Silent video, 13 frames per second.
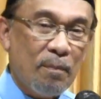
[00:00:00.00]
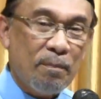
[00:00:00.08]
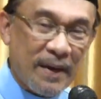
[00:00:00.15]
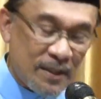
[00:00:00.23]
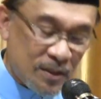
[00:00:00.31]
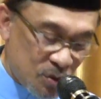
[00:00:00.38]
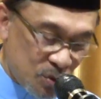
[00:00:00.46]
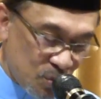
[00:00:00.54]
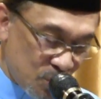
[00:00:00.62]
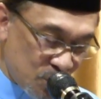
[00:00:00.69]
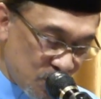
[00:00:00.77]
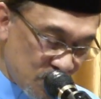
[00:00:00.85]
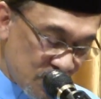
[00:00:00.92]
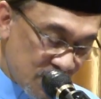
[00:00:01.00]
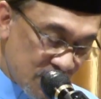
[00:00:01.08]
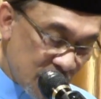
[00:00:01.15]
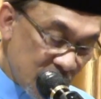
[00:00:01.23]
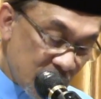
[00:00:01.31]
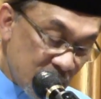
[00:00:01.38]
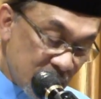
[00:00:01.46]
compared to
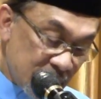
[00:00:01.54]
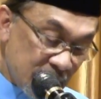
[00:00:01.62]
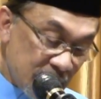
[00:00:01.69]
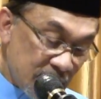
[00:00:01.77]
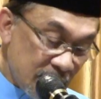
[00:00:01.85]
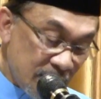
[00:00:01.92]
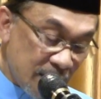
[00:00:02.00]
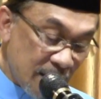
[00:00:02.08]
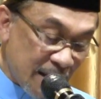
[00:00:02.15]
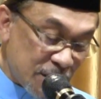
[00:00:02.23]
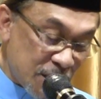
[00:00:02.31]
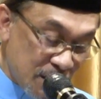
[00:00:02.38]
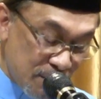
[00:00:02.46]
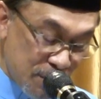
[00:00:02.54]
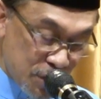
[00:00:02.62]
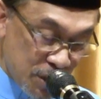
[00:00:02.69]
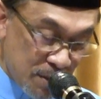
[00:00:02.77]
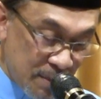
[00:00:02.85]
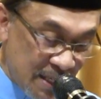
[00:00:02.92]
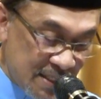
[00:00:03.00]
the election
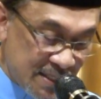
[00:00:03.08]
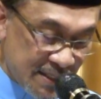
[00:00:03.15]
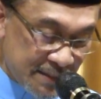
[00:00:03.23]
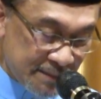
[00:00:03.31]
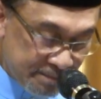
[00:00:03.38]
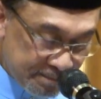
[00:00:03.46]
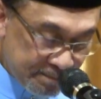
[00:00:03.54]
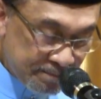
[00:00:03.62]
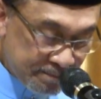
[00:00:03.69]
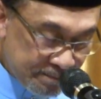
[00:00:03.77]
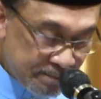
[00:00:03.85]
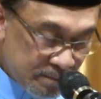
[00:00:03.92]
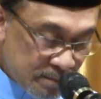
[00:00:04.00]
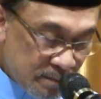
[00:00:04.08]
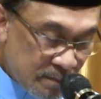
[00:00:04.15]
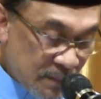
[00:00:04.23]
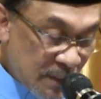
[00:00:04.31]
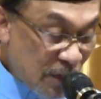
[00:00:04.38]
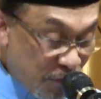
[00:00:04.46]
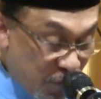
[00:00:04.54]
commission in Malaysia.
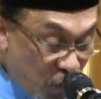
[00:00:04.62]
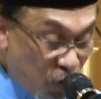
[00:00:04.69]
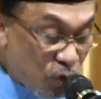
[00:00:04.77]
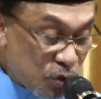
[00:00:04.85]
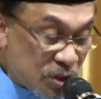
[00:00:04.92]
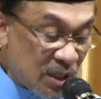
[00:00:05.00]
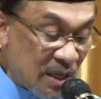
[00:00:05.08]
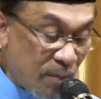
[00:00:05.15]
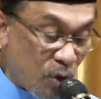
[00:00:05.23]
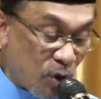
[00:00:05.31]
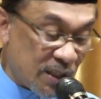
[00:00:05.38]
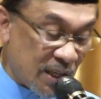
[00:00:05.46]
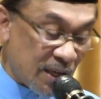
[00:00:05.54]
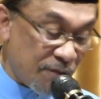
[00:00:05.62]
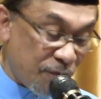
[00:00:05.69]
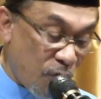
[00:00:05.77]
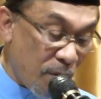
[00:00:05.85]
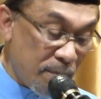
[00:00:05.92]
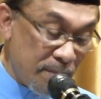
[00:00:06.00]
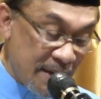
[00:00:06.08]
And of course, the democratic
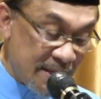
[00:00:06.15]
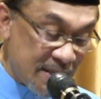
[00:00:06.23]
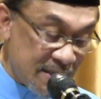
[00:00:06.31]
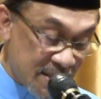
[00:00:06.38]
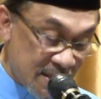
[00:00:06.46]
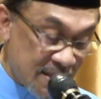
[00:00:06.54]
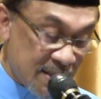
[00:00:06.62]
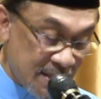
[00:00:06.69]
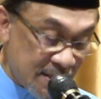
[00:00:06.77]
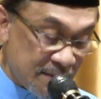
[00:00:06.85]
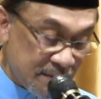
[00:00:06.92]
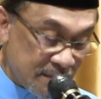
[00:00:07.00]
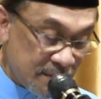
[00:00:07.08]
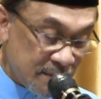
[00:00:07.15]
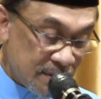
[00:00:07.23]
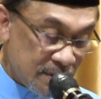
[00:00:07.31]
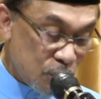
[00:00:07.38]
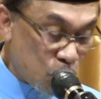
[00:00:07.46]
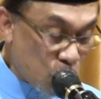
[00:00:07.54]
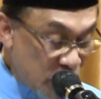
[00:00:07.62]
reform made in Turkey.
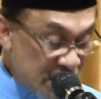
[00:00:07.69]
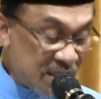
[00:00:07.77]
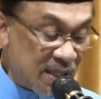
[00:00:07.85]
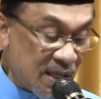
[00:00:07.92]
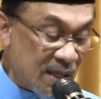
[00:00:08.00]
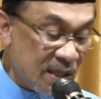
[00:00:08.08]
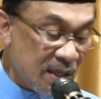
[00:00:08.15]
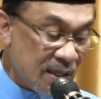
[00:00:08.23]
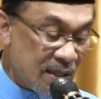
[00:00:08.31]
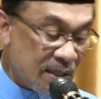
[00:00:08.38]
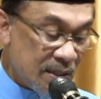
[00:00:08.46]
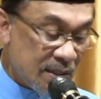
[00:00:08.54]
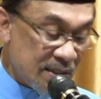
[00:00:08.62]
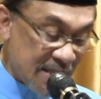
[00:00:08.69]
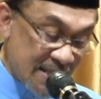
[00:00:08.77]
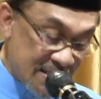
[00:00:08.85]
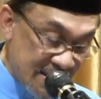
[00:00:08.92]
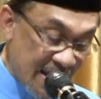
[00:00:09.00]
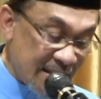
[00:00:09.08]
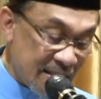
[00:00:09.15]
Tunisia is
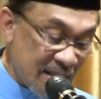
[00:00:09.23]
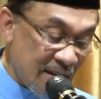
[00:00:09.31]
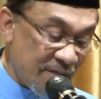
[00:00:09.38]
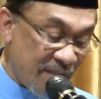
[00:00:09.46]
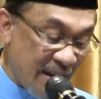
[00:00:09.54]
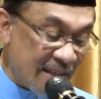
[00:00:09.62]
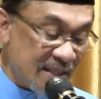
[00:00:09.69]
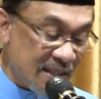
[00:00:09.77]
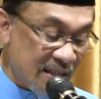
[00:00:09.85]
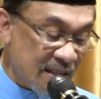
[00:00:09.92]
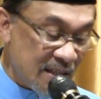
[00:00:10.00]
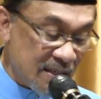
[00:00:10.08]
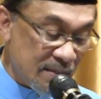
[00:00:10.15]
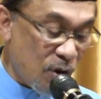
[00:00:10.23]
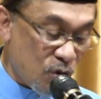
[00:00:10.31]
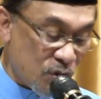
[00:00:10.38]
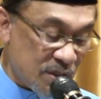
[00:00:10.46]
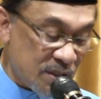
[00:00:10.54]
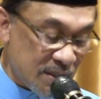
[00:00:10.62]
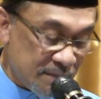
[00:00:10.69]
as yet a fledgling
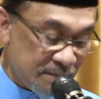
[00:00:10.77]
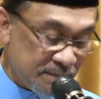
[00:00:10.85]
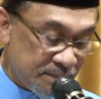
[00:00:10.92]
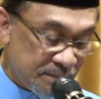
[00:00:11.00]
democracy.